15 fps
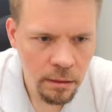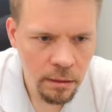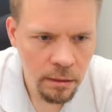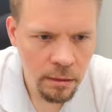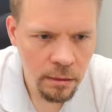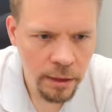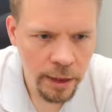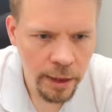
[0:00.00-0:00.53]

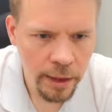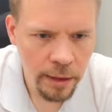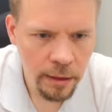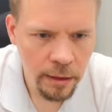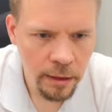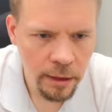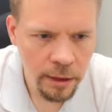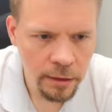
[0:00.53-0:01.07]
Okay,
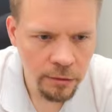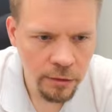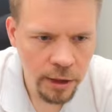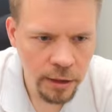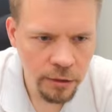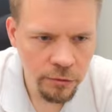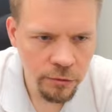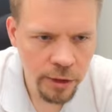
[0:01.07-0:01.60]
I
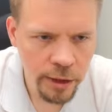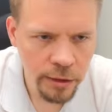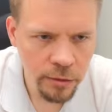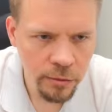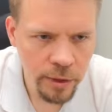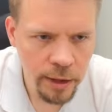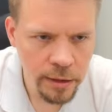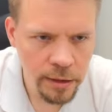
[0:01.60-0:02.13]
try to trade
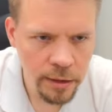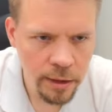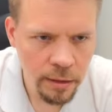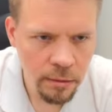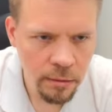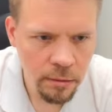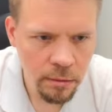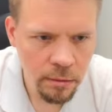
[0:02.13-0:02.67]
queens now.